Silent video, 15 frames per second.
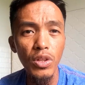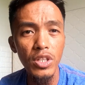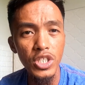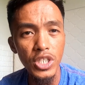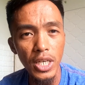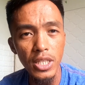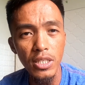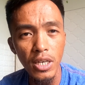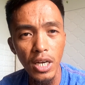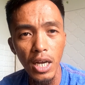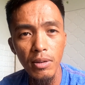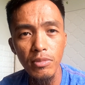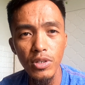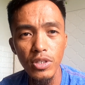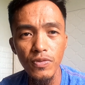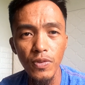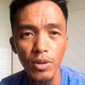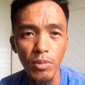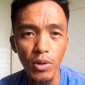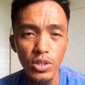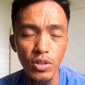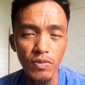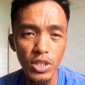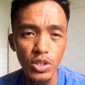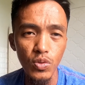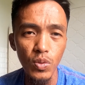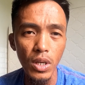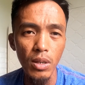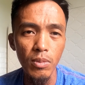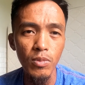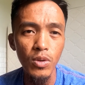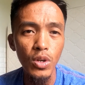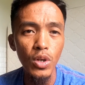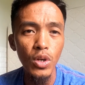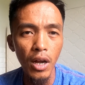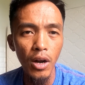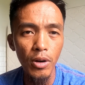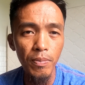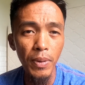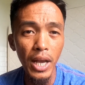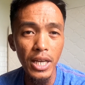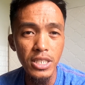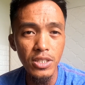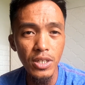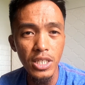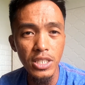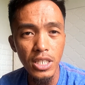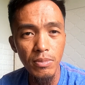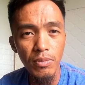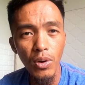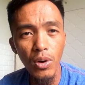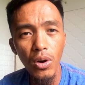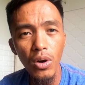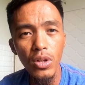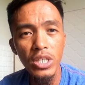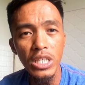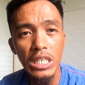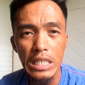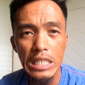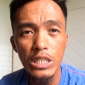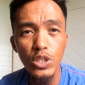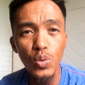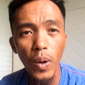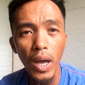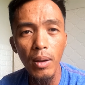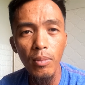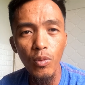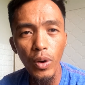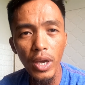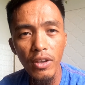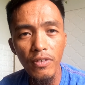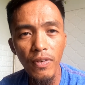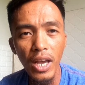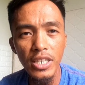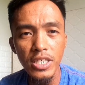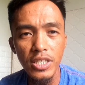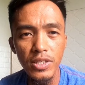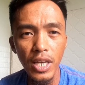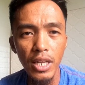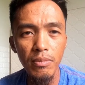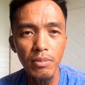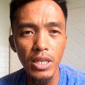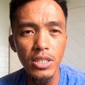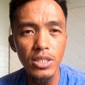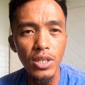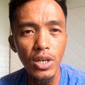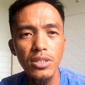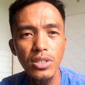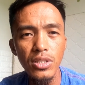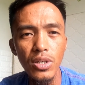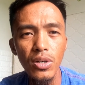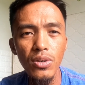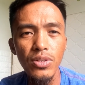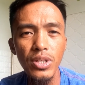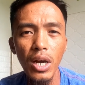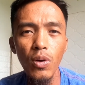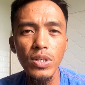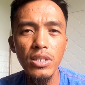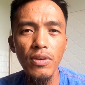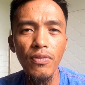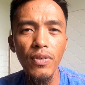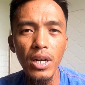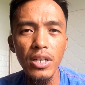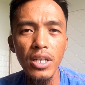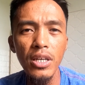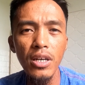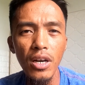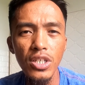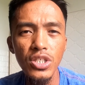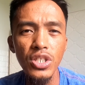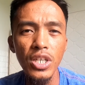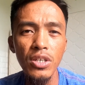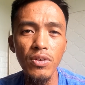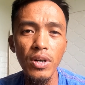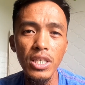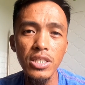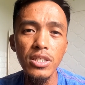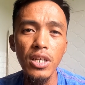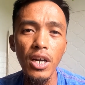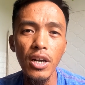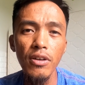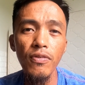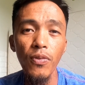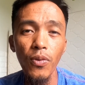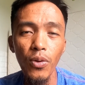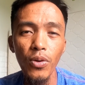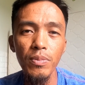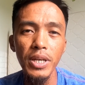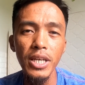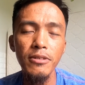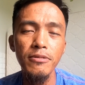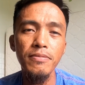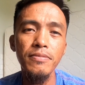with Jet Ramos for most of the swim. Our past race in Bohol, he swam way faster than me, so that was a very encouraging race start for me.